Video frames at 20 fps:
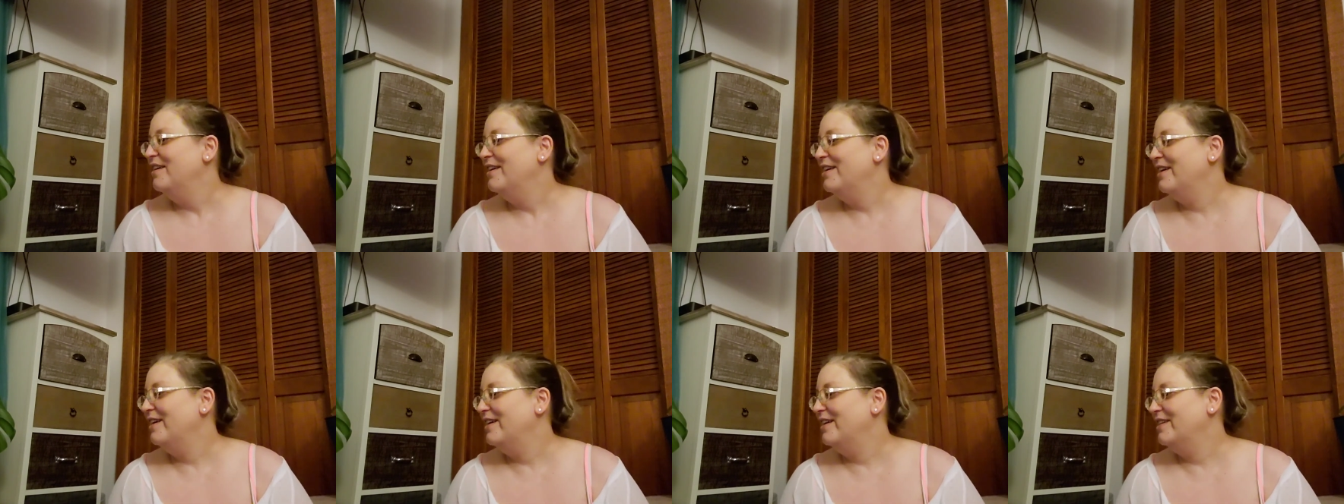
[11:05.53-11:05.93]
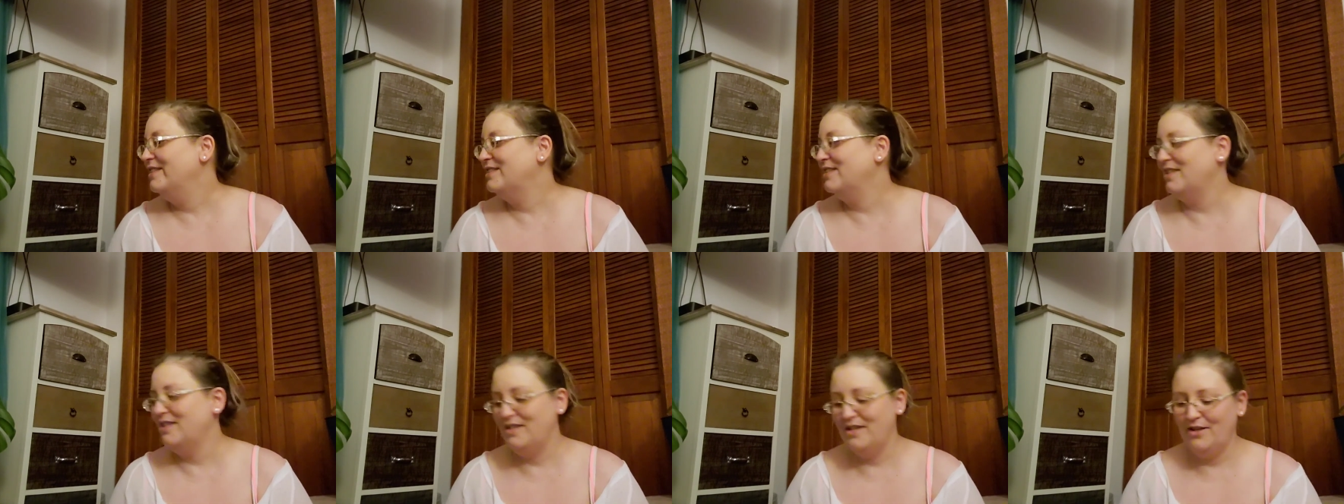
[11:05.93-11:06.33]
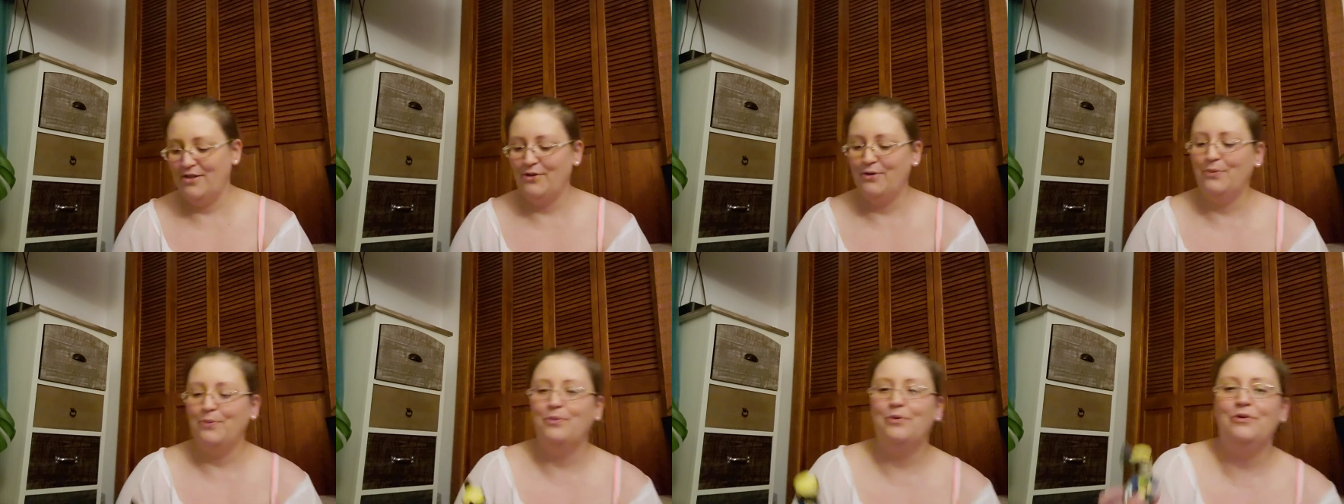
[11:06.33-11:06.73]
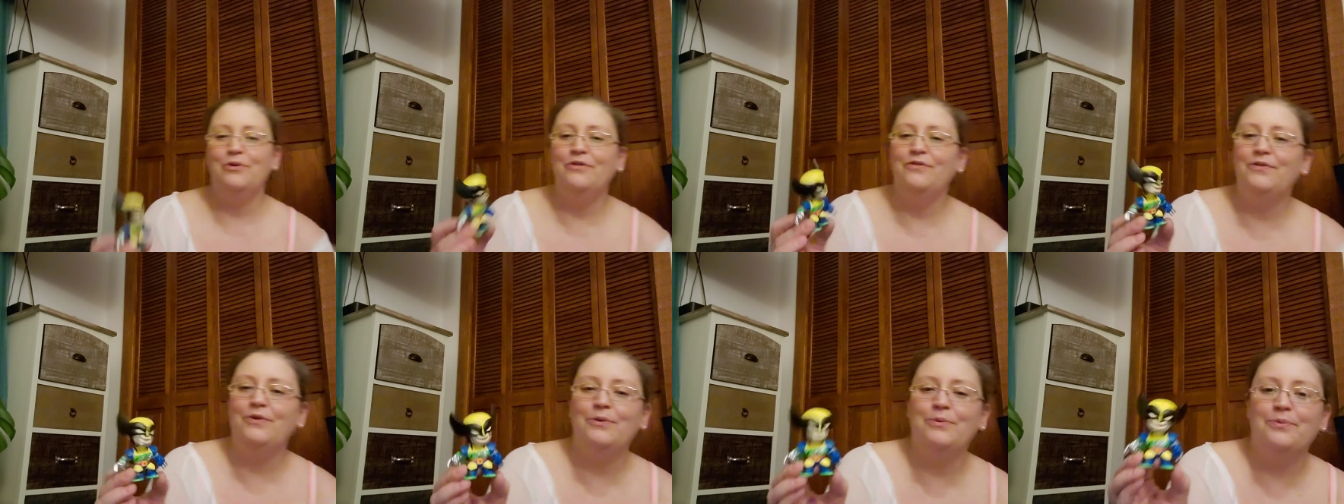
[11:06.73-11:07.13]
And it's another
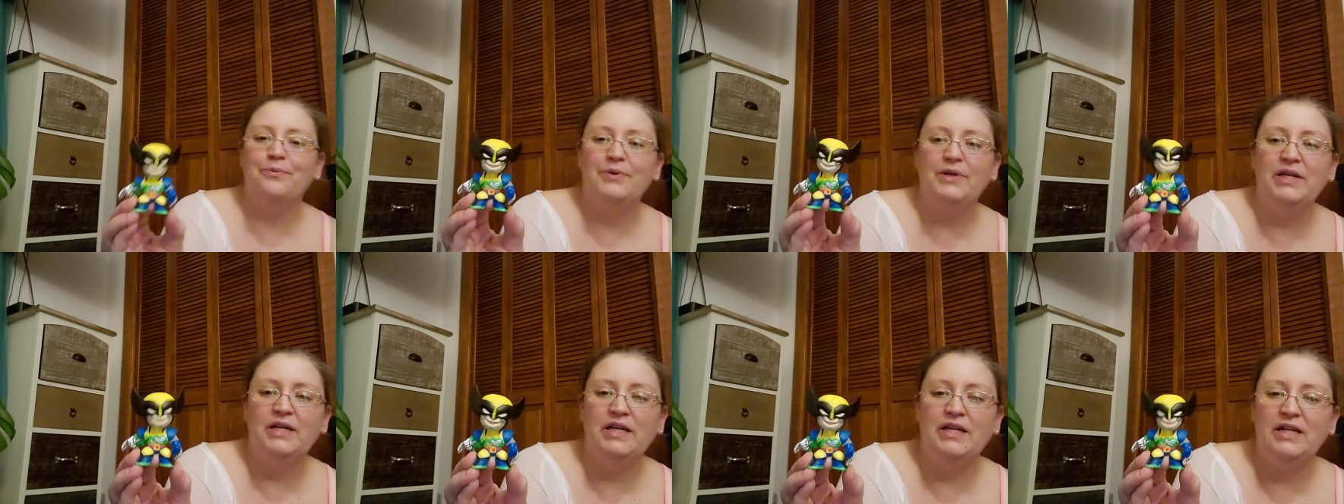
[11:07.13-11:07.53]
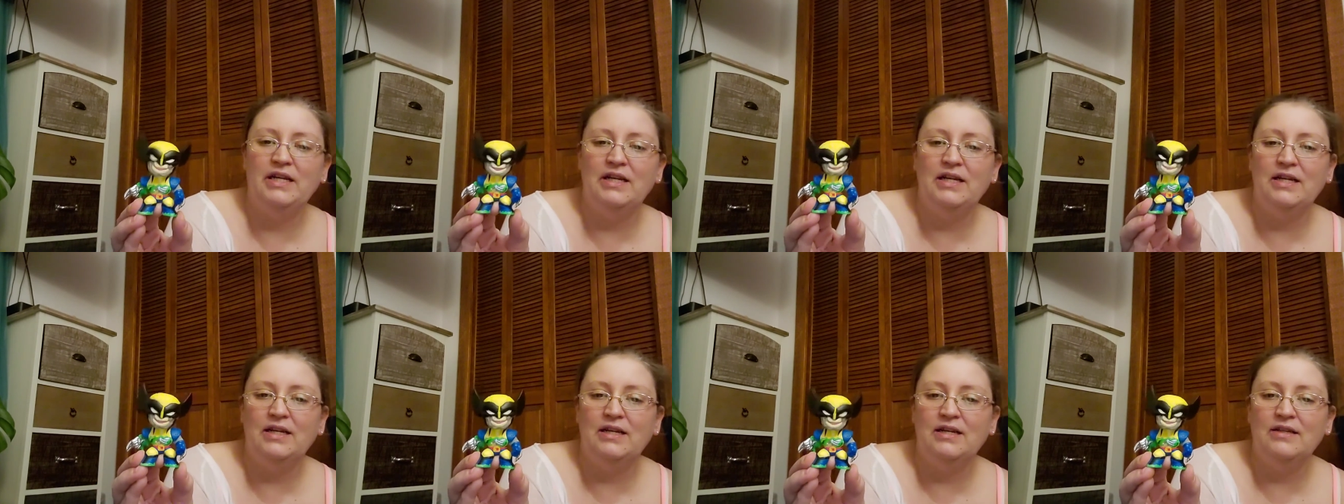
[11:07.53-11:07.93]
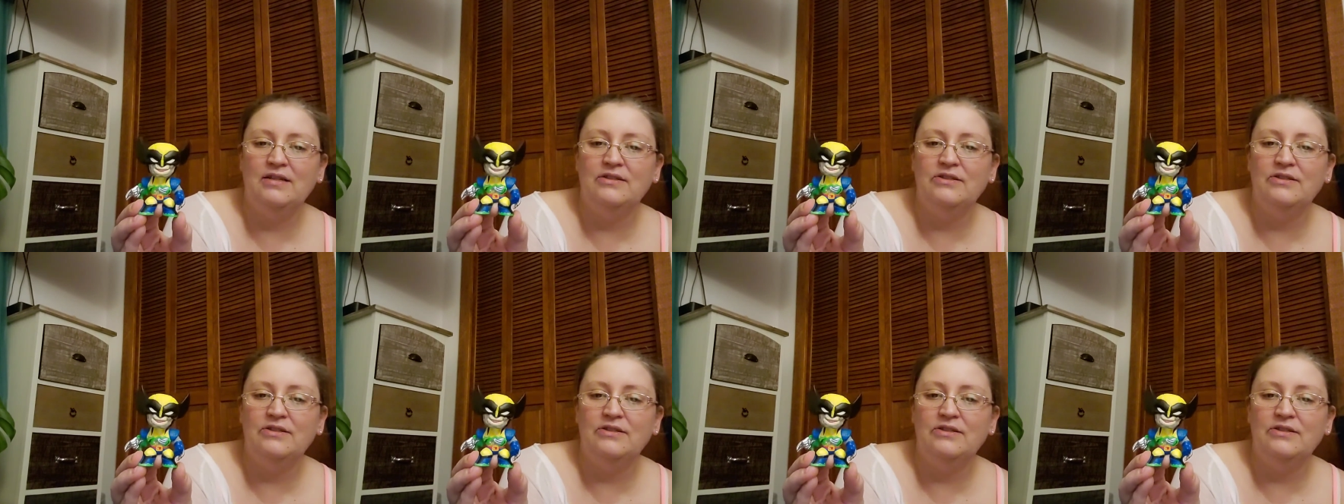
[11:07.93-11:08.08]
Wolverine.